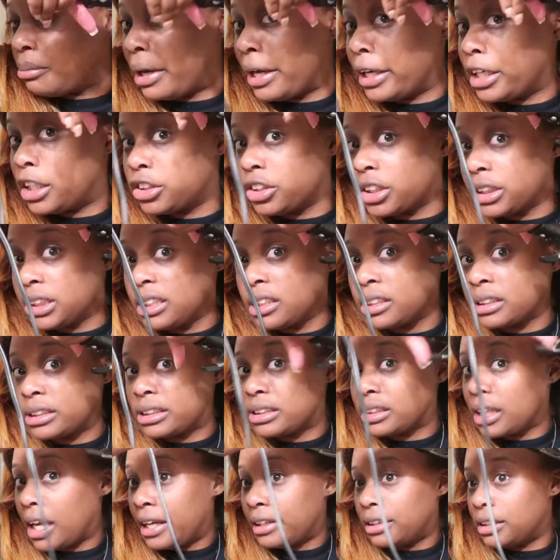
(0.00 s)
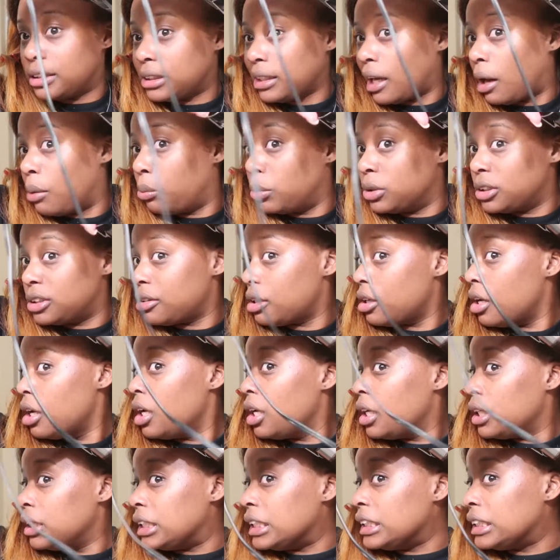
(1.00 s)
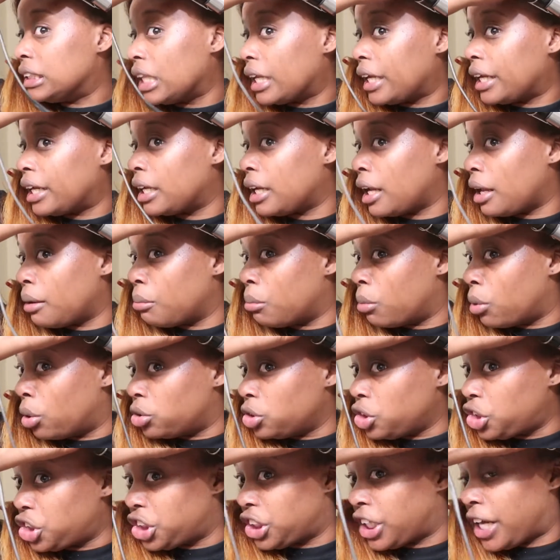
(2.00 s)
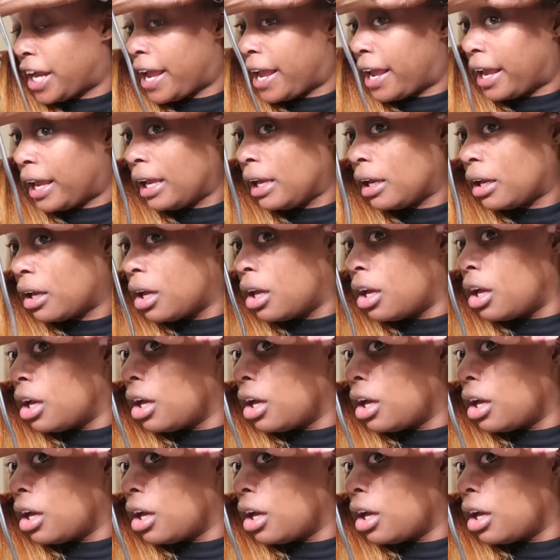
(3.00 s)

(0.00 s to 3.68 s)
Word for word: My hairdresser at the time was this lady named Monché.